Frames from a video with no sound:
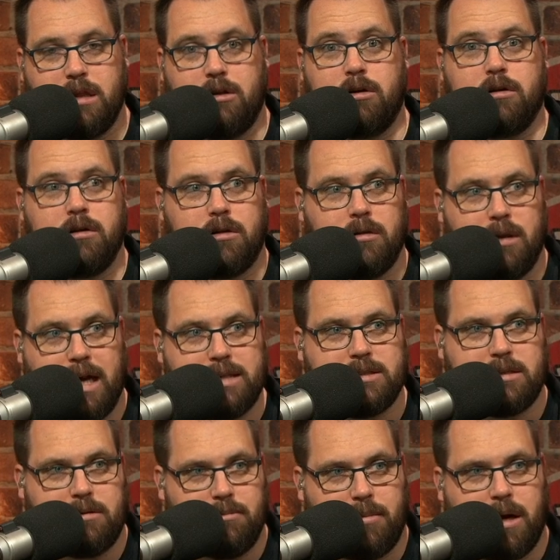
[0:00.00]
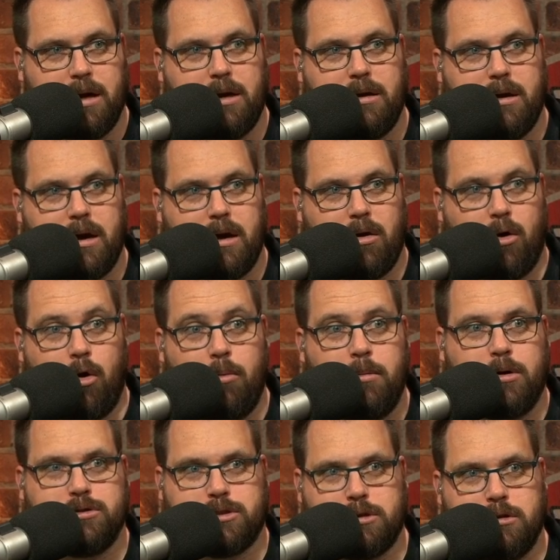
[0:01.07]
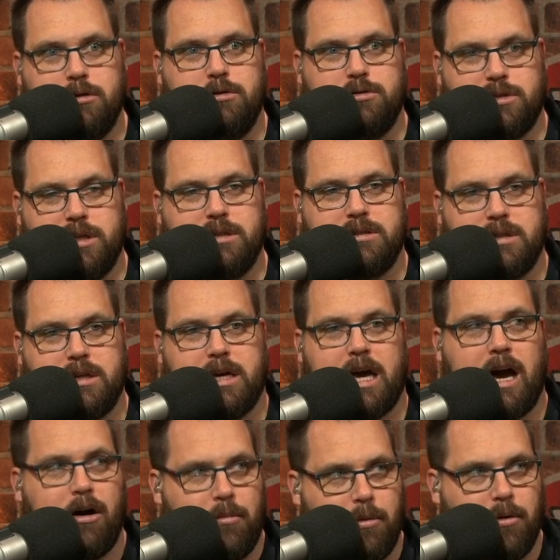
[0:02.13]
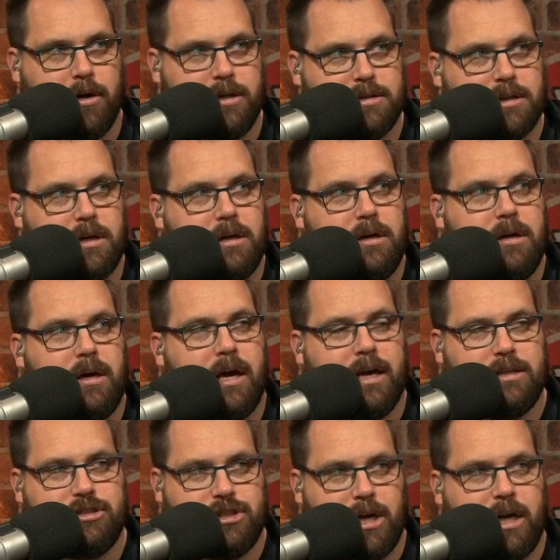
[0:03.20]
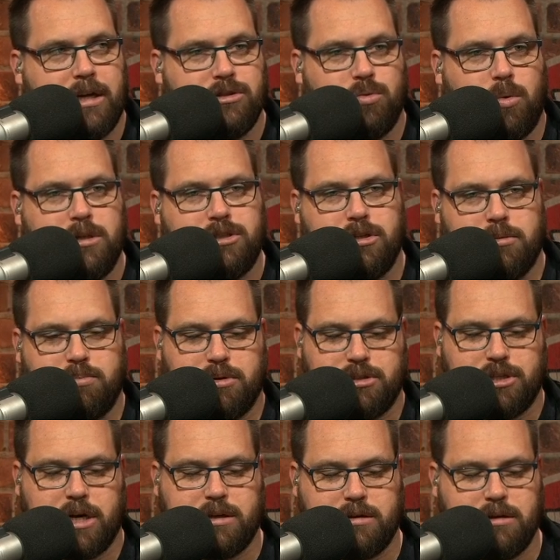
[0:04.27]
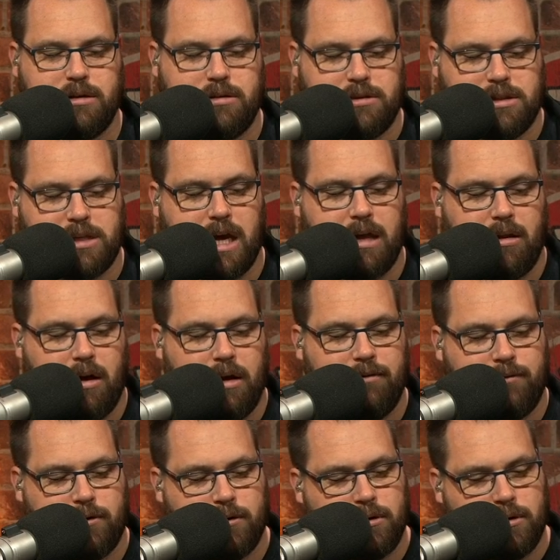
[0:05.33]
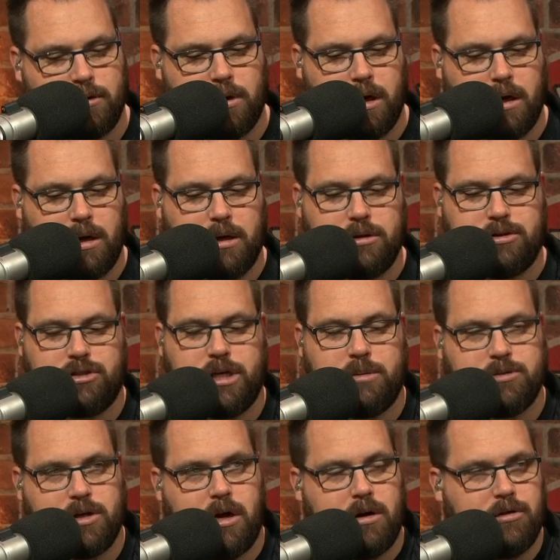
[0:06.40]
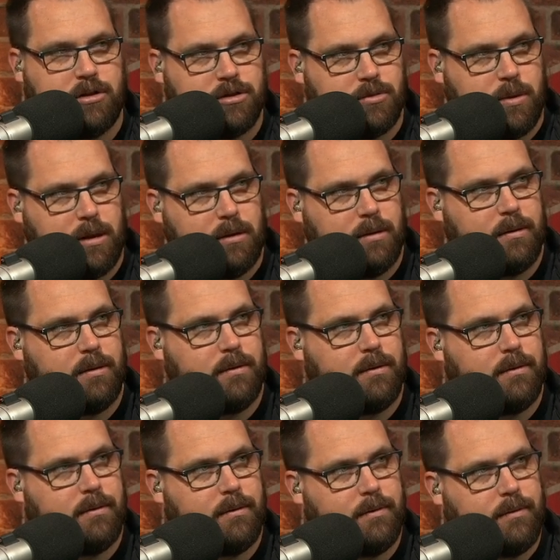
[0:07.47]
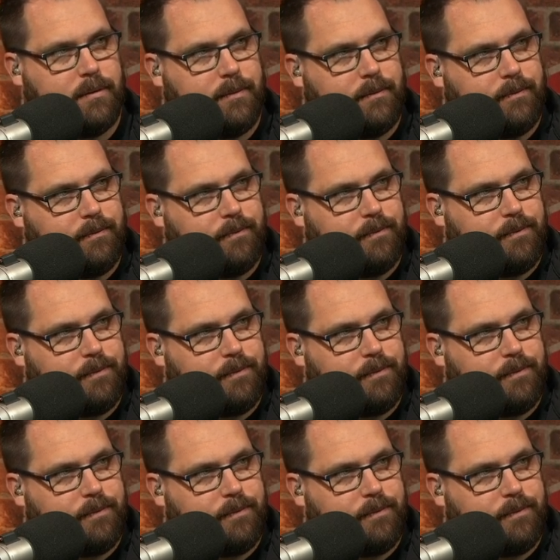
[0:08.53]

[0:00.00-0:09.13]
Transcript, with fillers: they learn their lesson by almost losing to the Cowboys and change? What's your projected stat line for uh, James Conner this week? I am projecting that